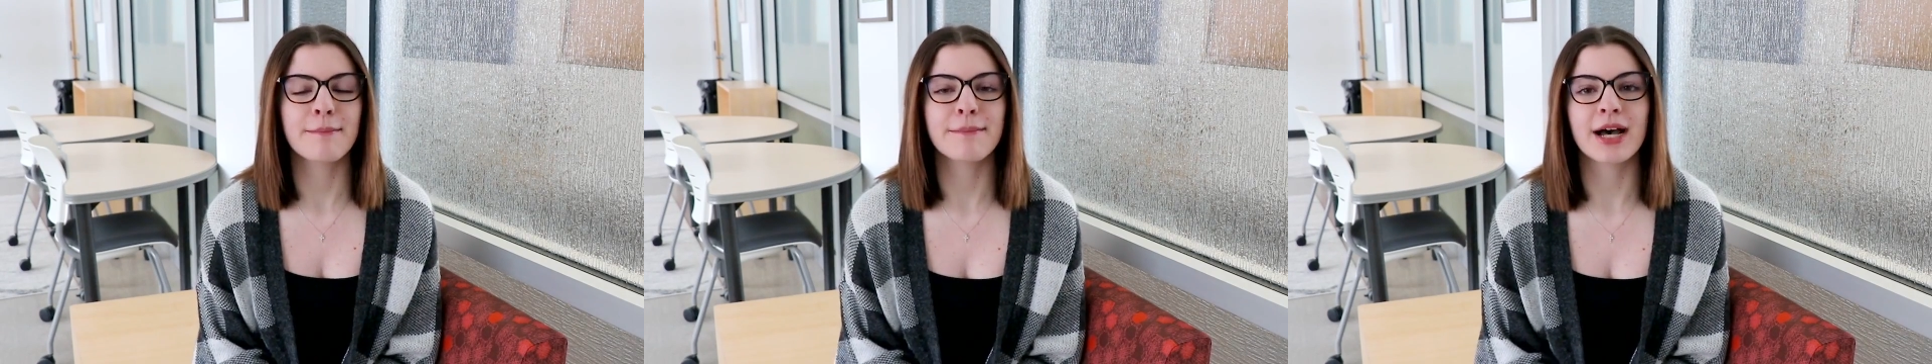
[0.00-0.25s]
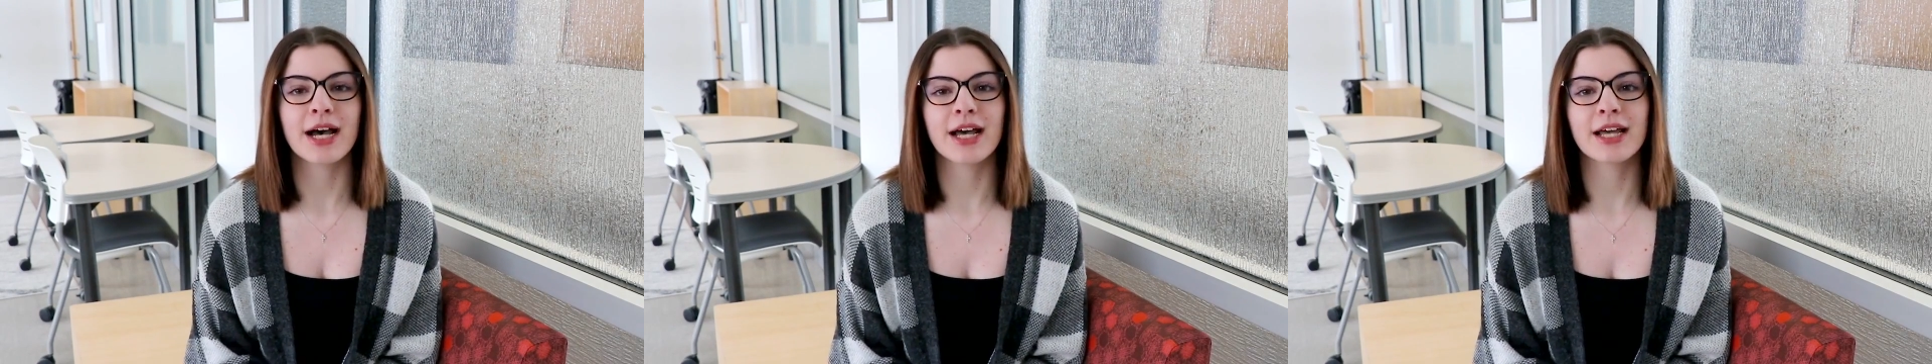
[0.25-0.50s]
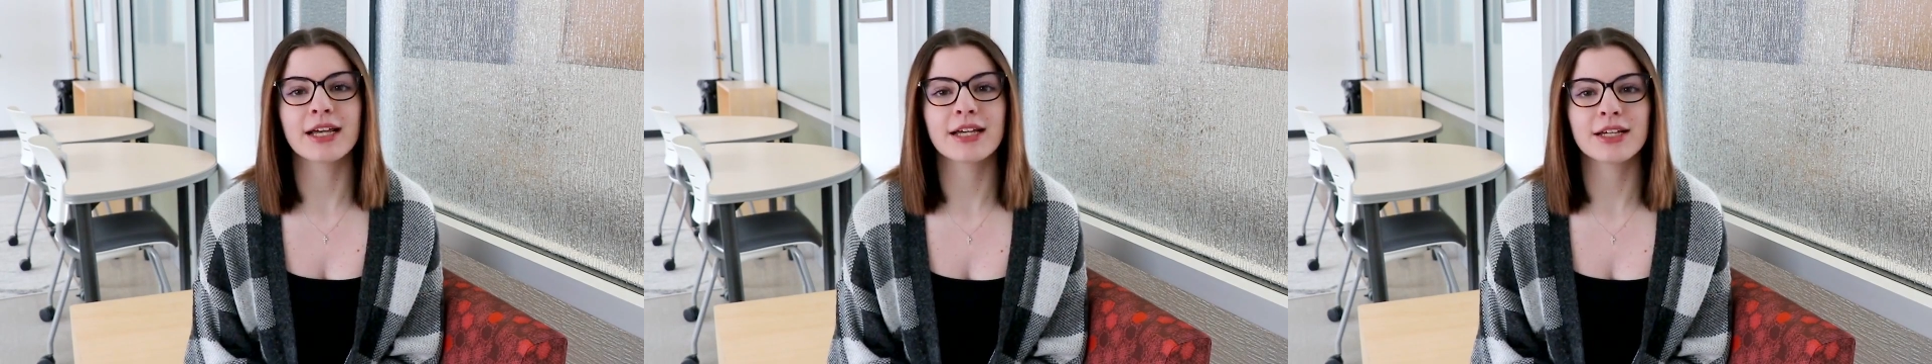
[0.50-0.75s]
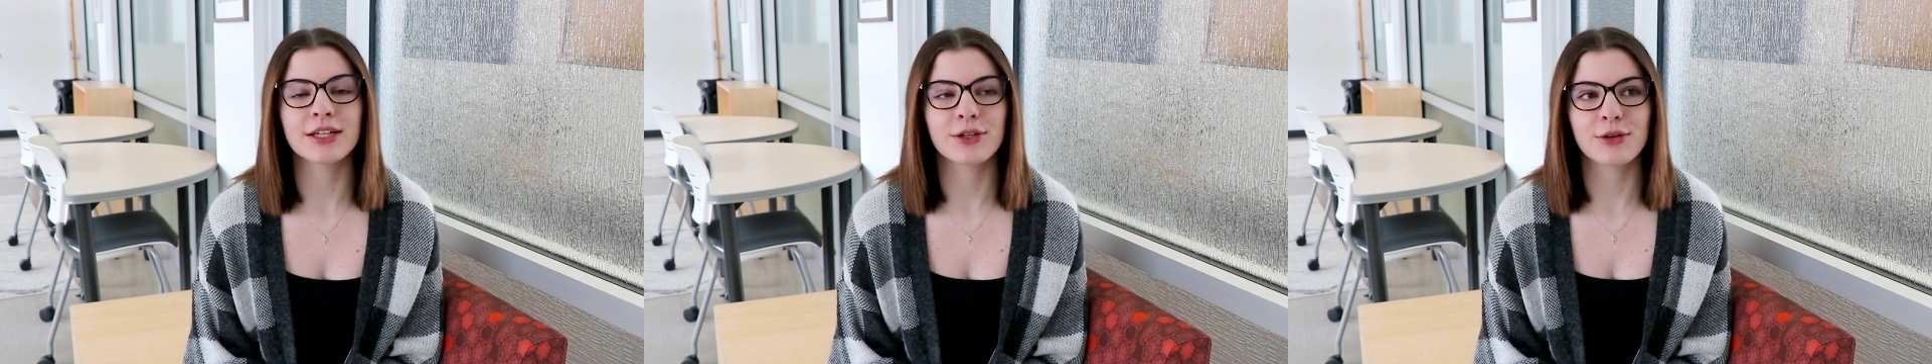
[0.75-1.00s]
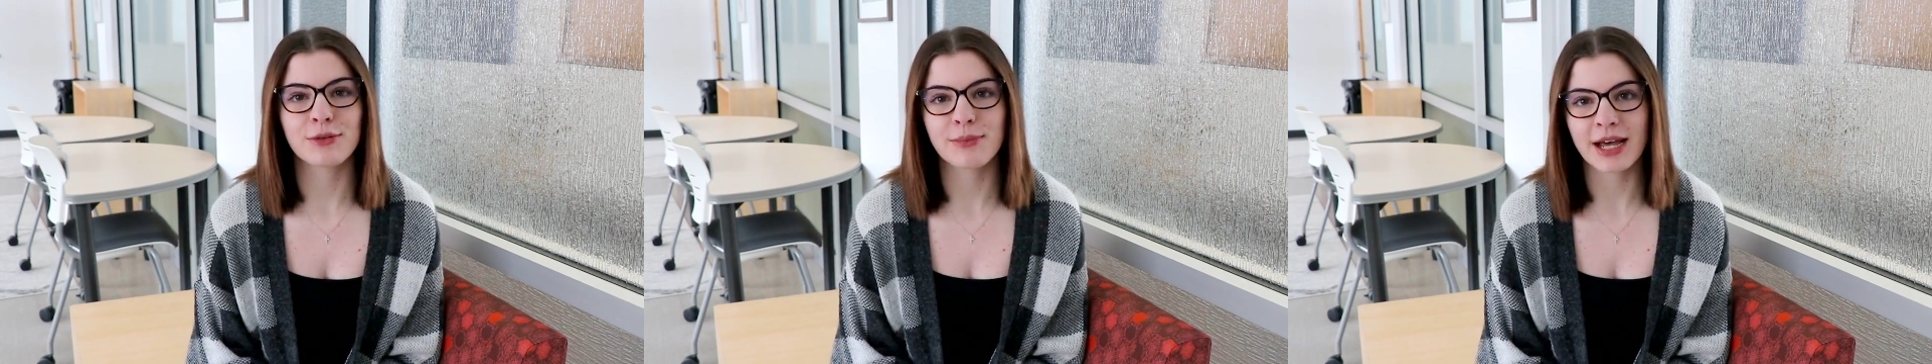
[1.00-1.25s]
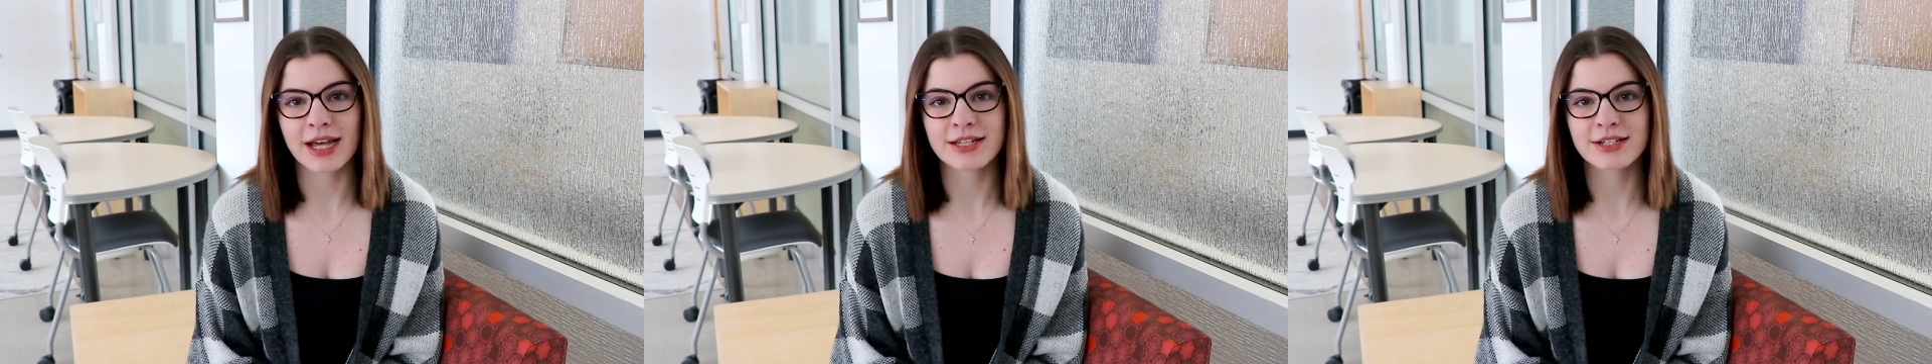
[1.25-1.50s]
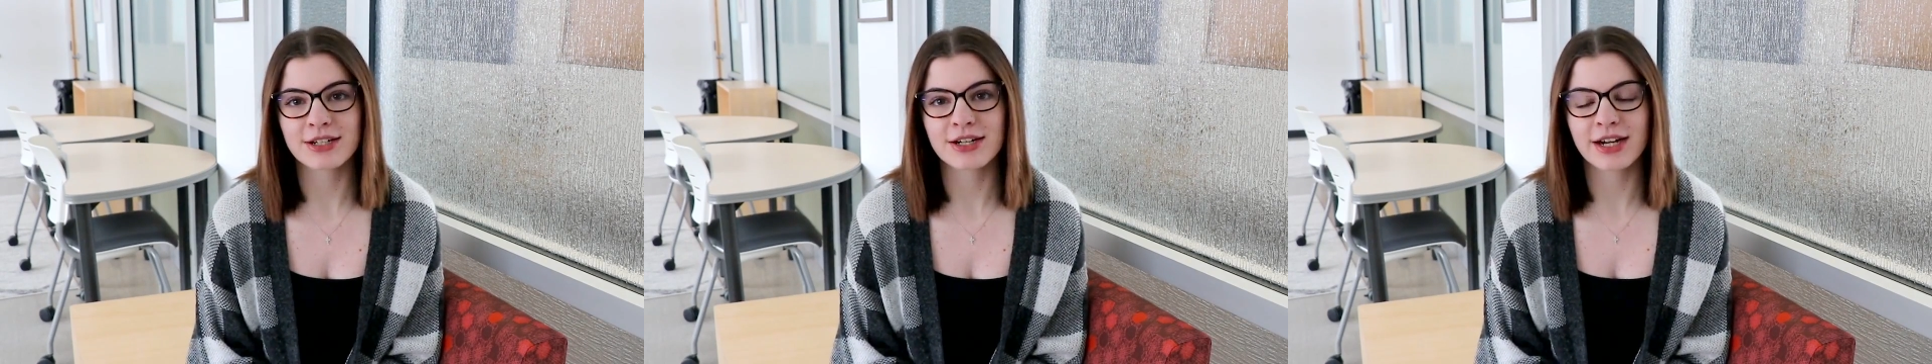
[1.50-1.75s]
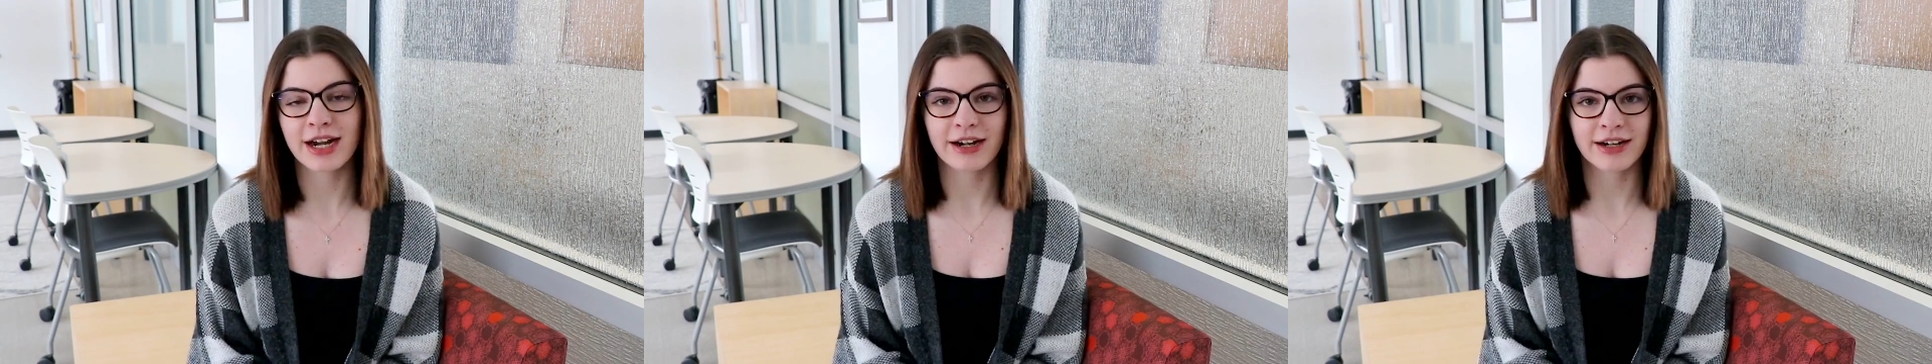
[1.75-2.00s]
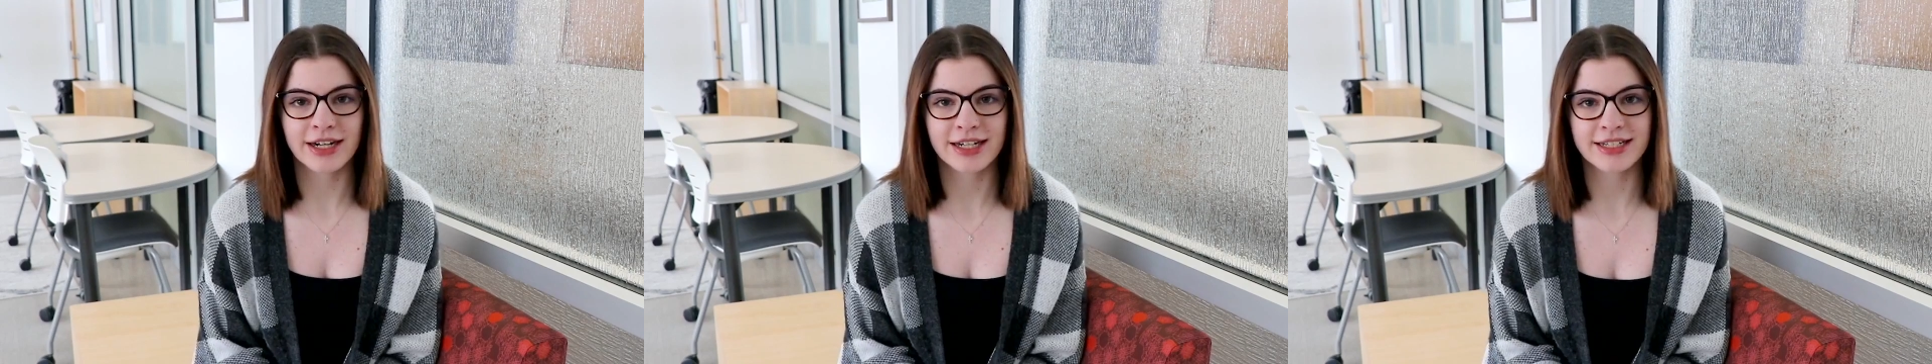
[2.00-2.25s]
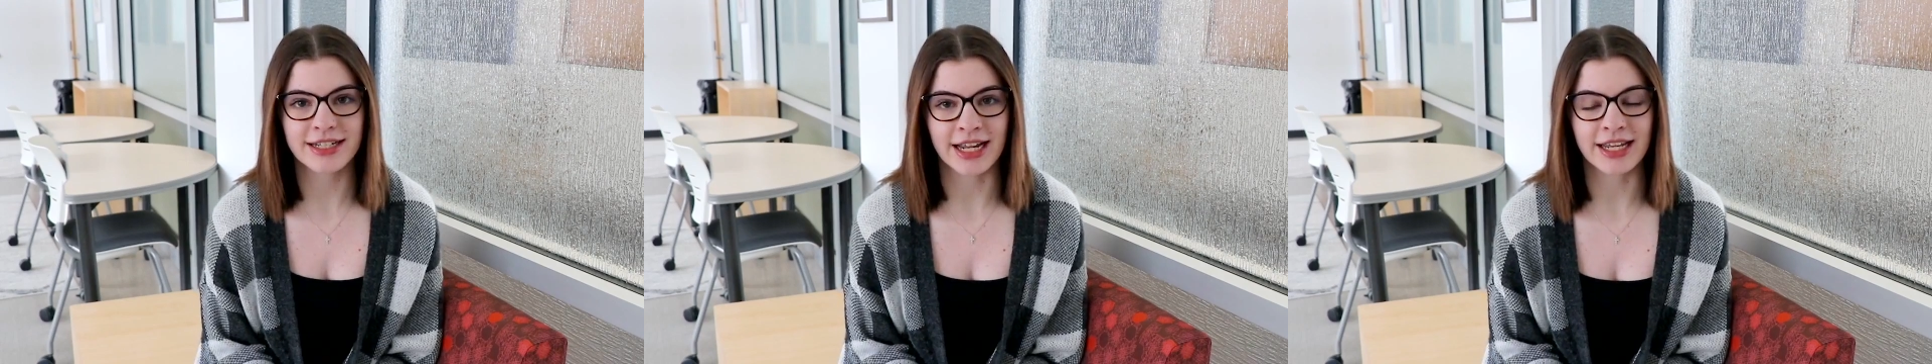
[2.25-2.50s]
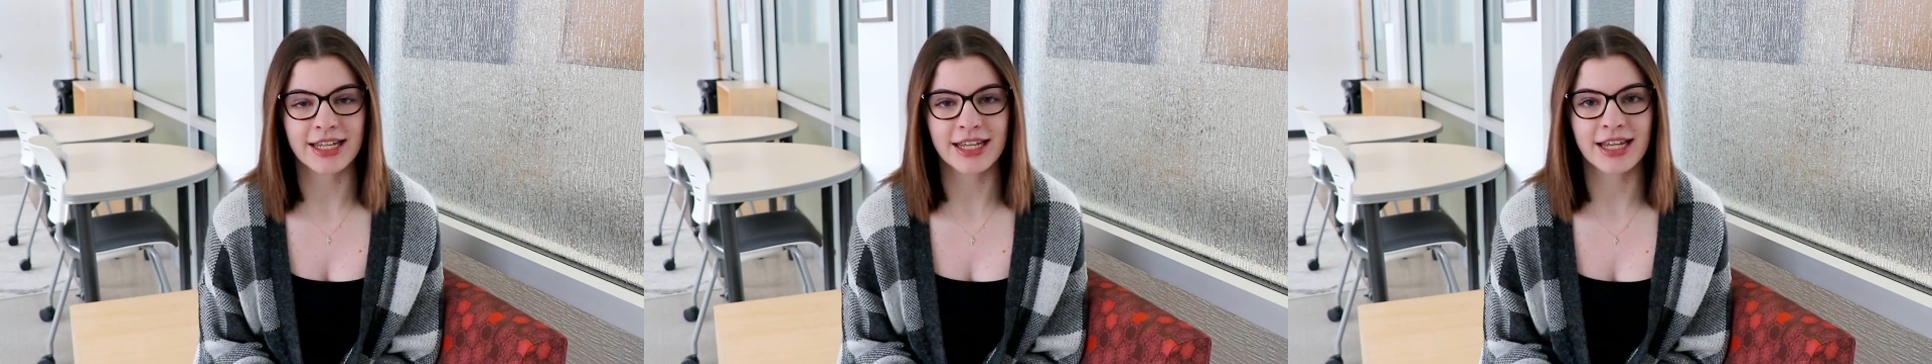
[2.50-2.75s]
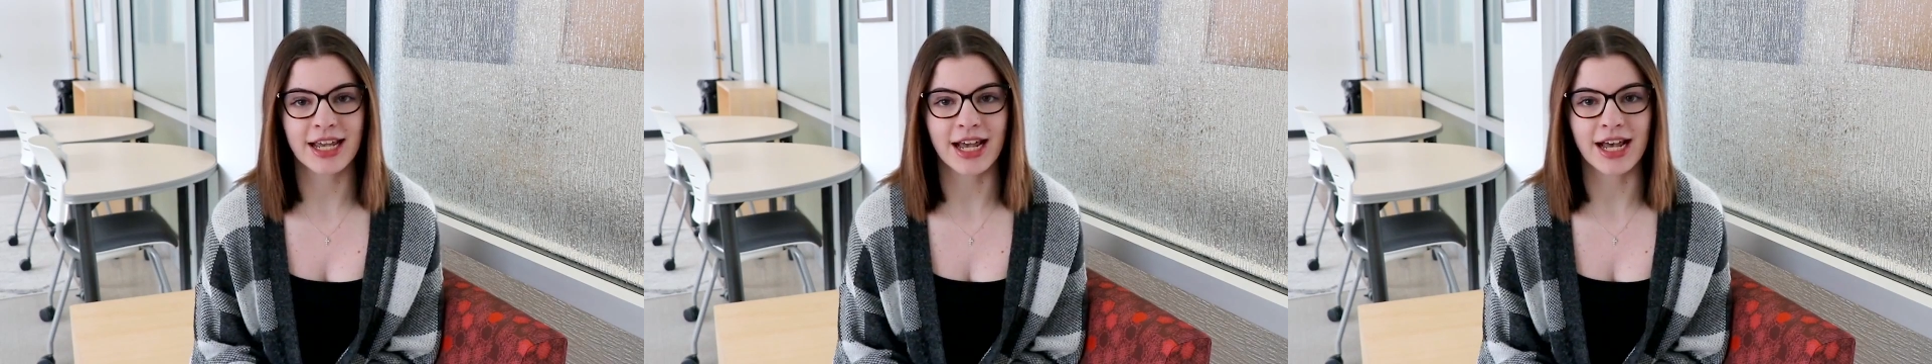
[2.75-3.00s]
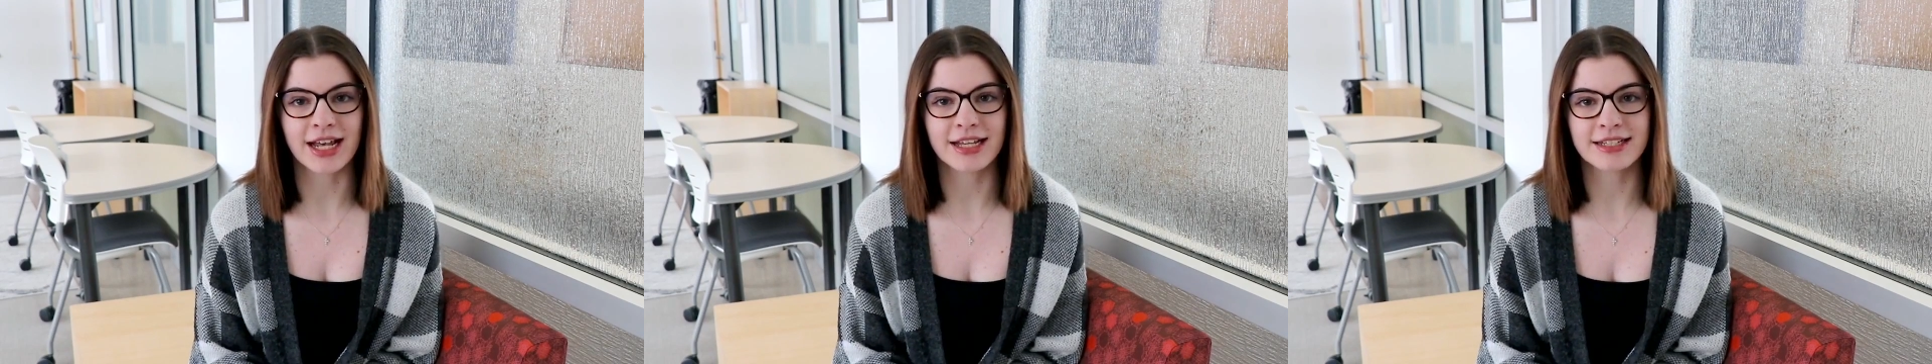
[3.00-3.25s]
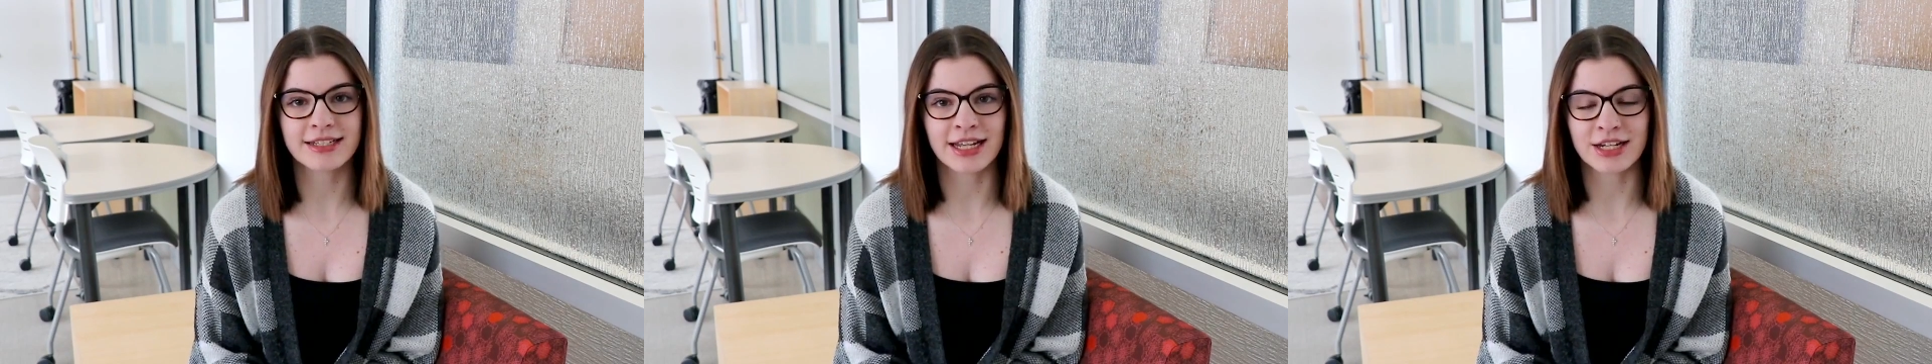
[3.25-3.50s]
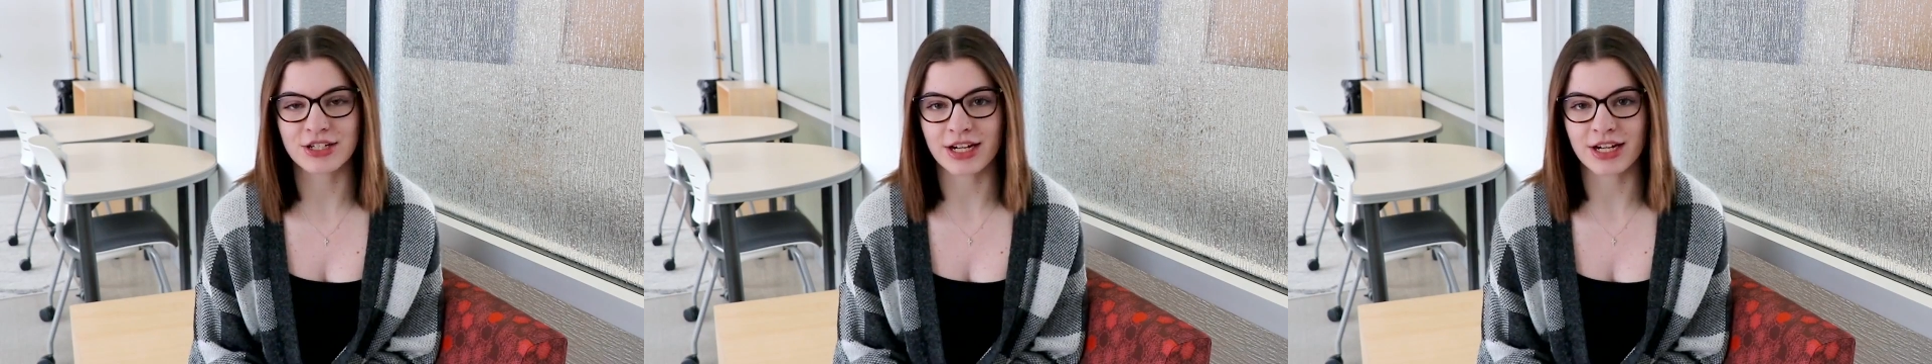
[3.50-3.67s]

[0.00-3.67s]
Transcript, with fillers: my youth pastor, Eric Steinke, at St.